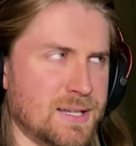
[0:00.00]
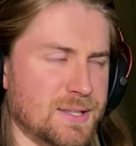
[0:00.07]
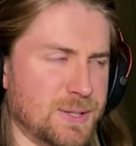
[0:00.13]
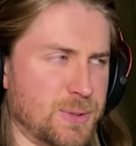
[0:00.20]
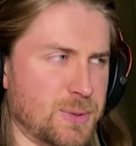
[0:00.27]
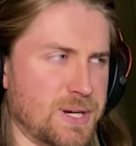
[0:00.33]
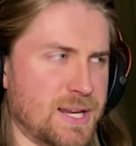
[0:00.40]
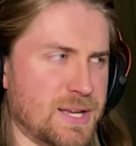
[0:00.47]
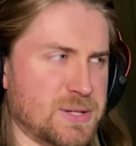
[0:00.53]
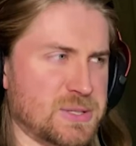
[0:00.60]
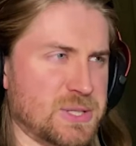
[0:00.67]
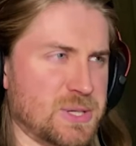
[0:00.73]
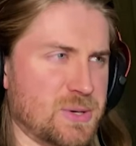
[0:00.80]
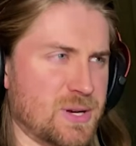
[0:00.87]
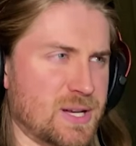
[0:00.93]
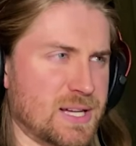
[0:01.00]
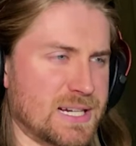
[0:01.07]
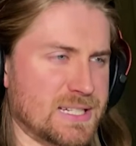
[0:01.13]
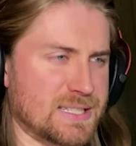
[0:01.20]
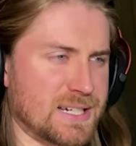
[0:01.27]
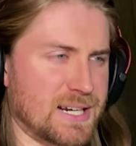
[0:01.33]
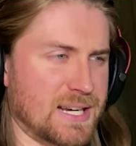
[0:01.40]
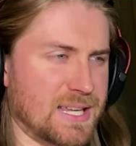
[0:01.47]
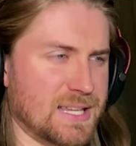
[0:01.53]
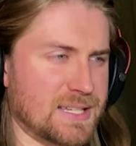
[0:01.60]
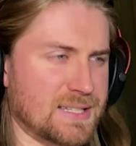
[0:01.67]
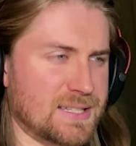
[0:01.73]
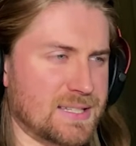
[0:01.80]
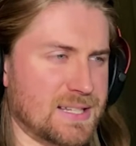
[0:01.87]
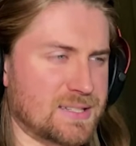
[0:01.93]
greenhouse there, huh? Because I got to
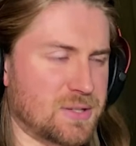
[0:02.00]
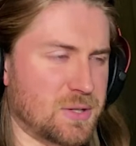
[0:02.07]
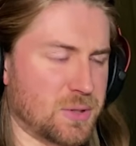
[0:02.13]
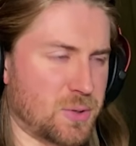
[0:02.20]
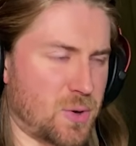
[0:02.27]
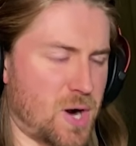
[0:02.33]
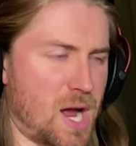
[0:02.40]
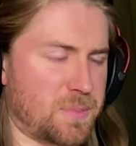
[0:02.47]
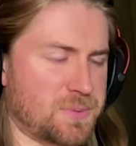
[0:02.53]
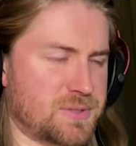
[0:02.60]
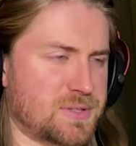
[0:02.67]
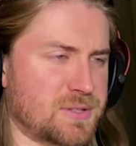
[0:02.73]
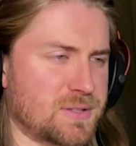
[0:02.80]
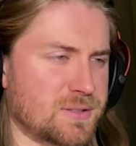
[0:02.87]
get, that's all the crops.